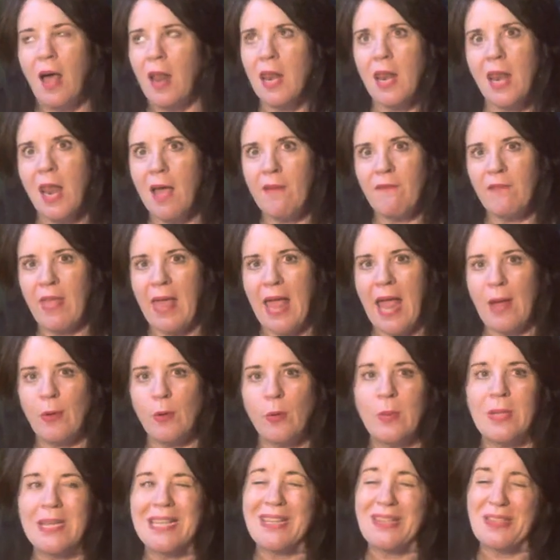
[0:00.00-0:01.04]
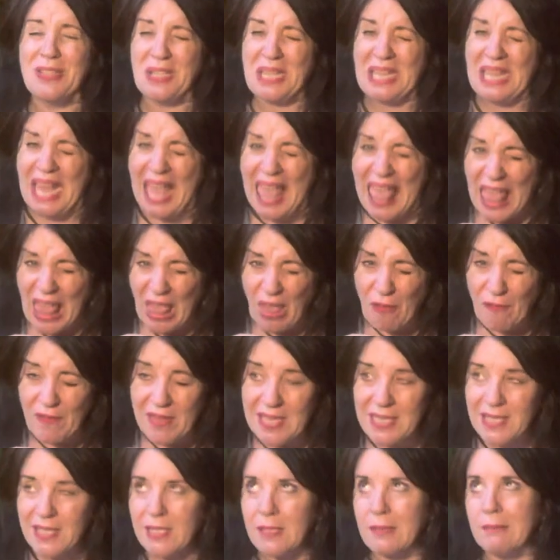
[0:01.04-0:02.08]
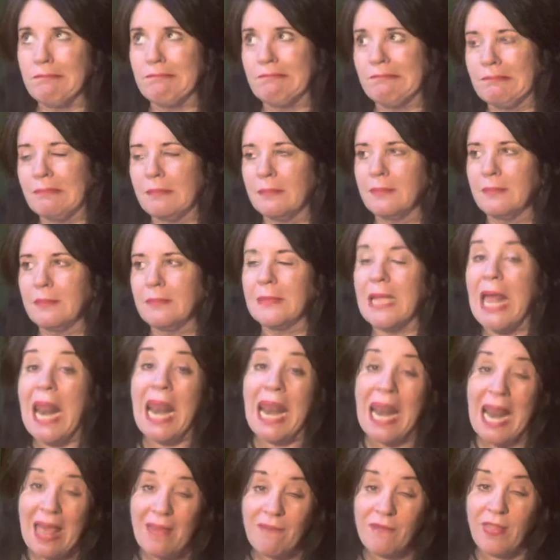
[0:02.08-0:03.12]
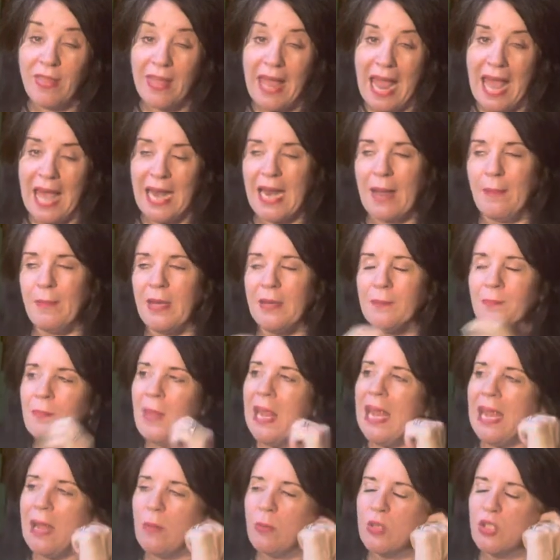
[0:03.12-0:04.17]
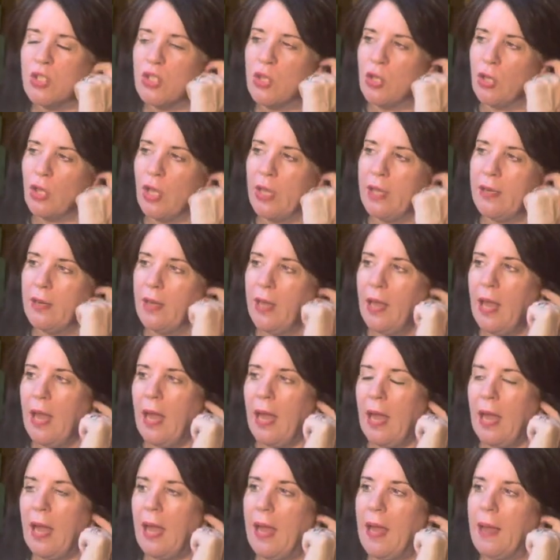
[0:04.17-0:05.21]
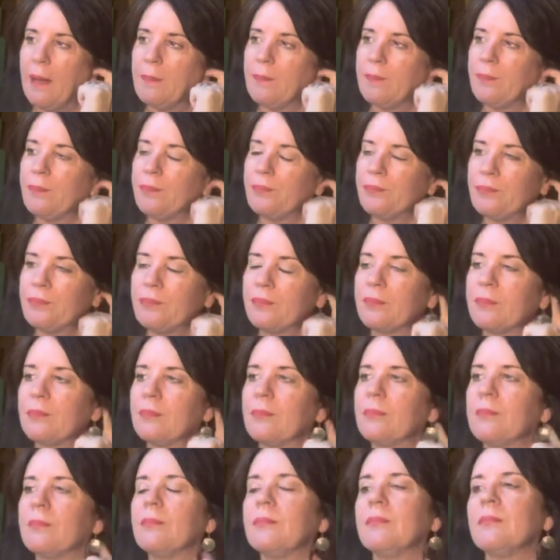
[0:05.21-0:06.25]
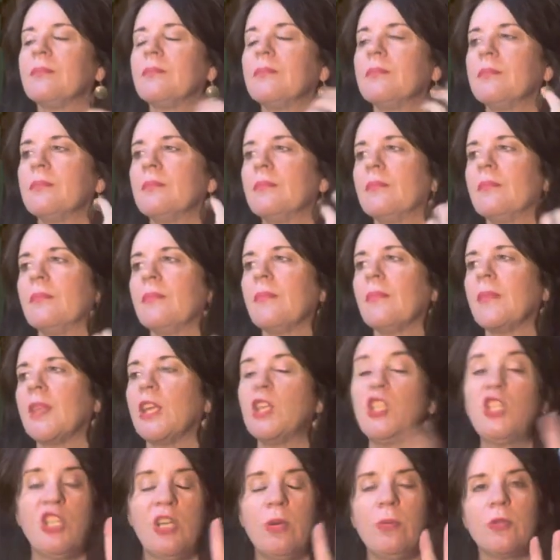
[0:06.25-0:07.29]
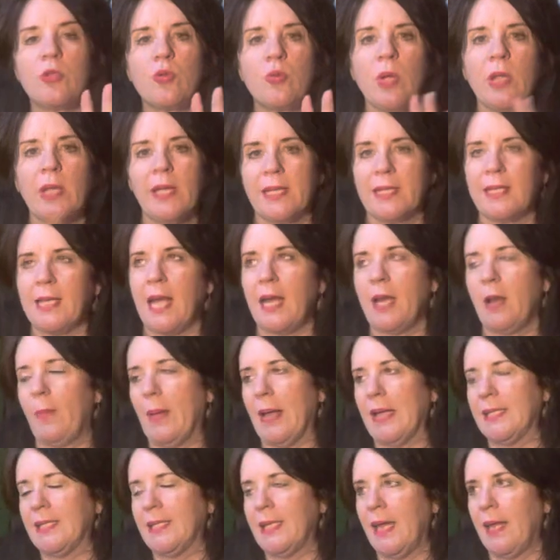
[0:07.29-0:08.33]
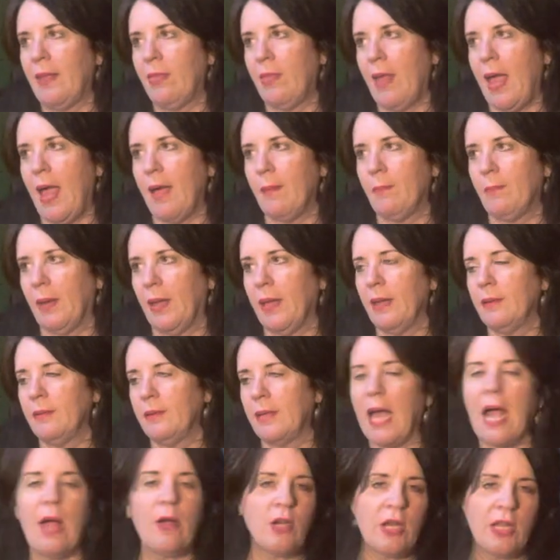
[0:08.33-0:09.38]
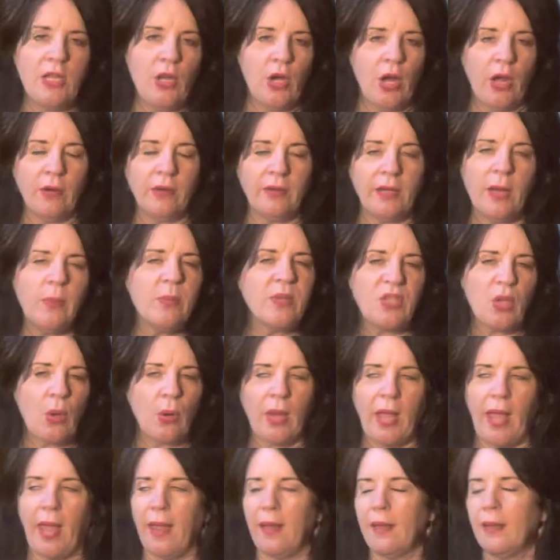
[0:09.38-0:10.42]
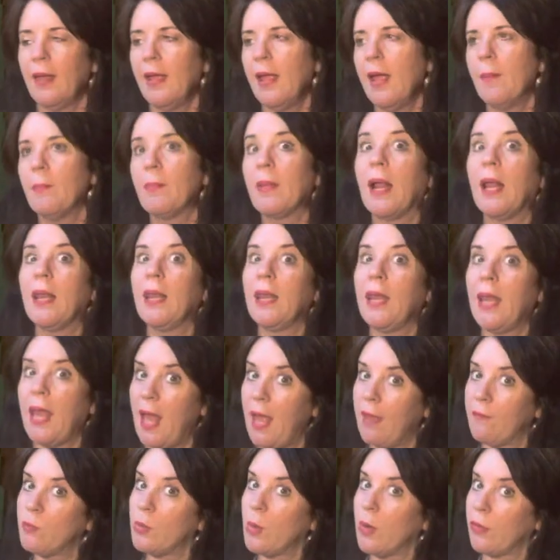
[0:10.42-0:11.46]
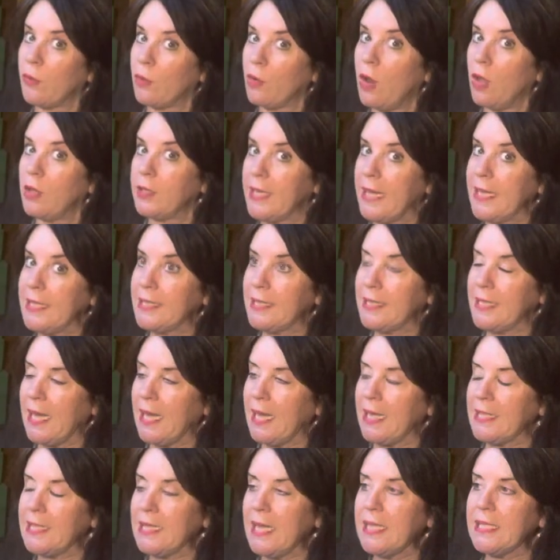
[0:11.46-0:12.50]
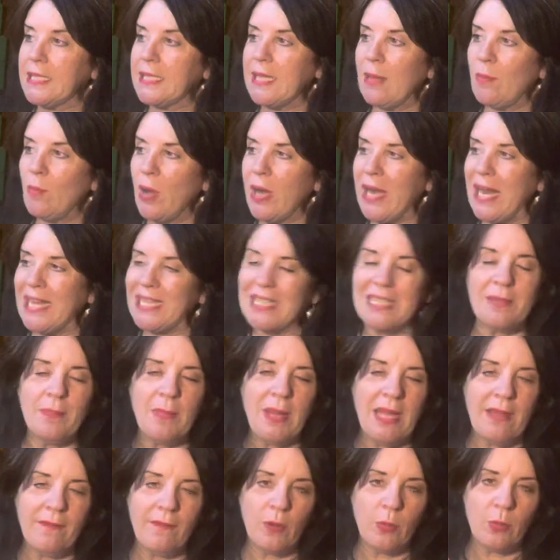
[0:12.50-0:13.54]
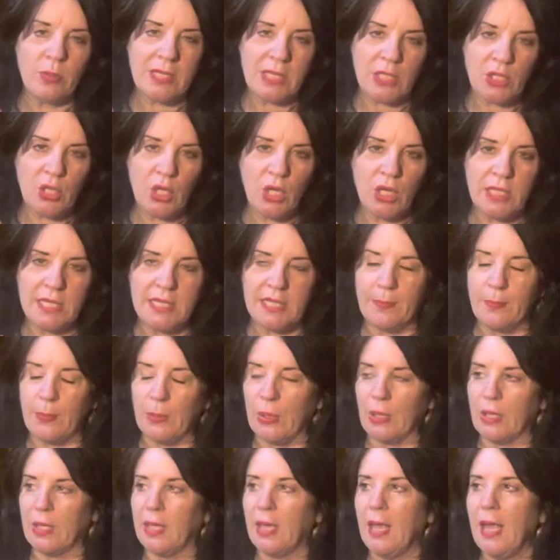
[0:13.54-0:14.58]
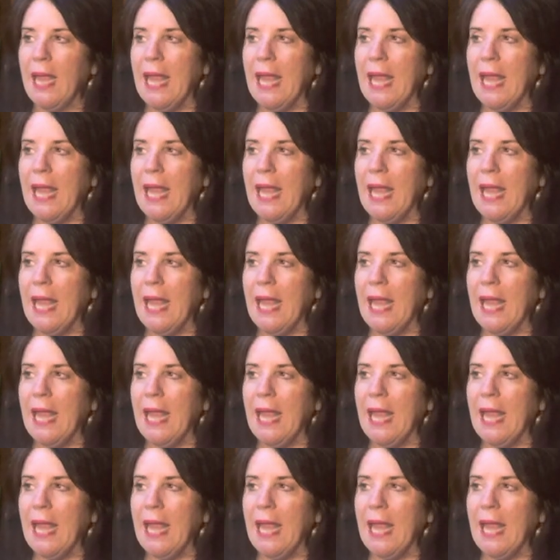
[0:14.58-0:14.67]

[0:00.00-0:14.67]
Love that. We went to go see Elvis. Love that. I mean, it was good. Um, she was really excited about seeing that, but I, you know, it was okay. But I loved Where the Crawdad Sings. And someone asked me if it was as good as the book.